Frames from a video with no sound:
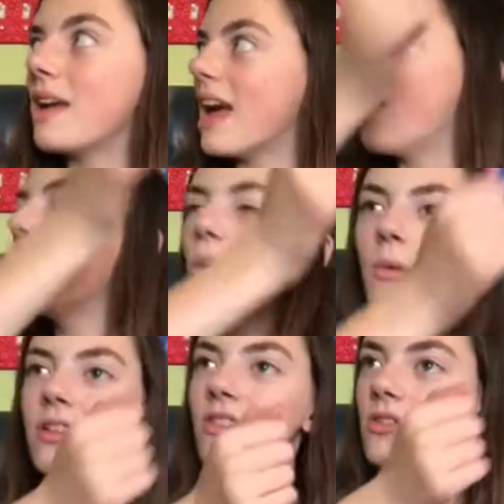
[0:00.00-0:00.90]
elbow
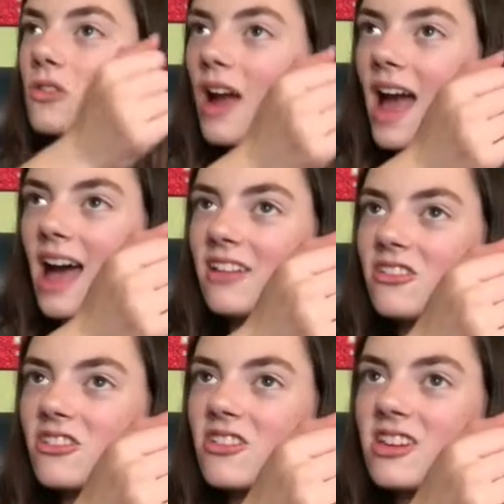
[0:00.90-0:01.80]
was
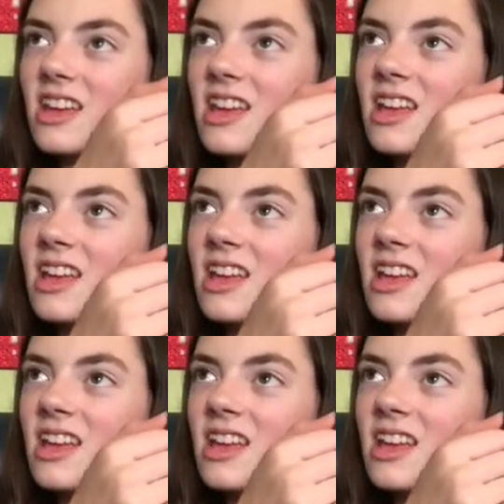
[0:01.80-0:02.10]
scratched